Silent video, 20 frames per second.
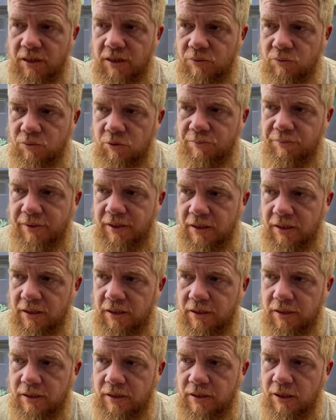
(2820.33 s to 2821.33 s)
It will
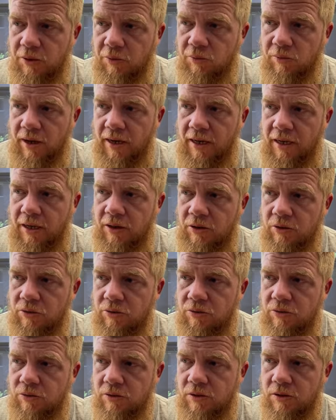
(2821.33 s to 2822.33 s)
be
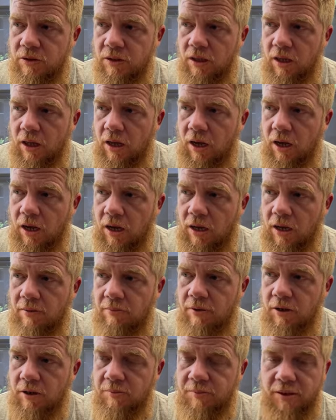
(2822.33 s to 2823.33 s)
around,
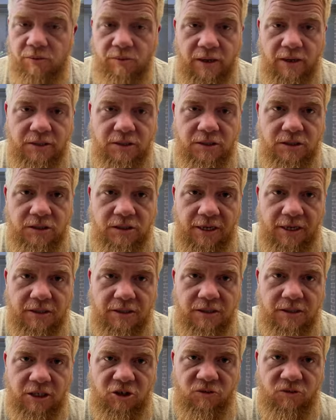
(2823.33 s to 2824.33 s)
um, it'll be around 6,
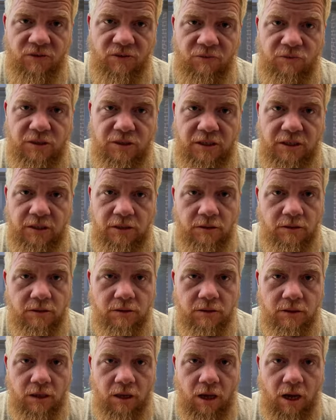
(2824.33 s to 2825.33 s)
6.15
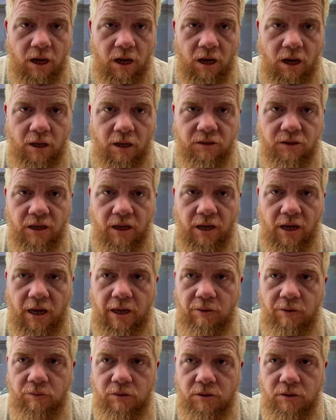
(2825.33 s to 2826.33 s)
uh, that
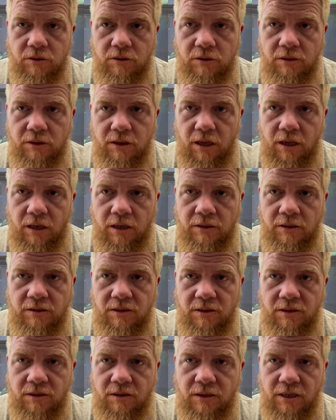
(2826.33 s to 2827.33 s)
I will, uh,
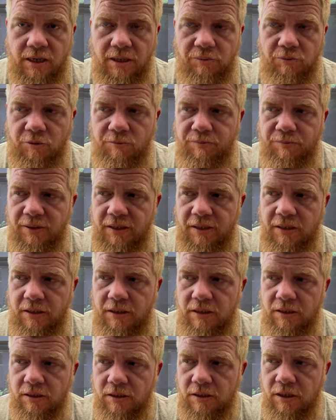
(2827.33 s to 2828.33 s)
that, that I will be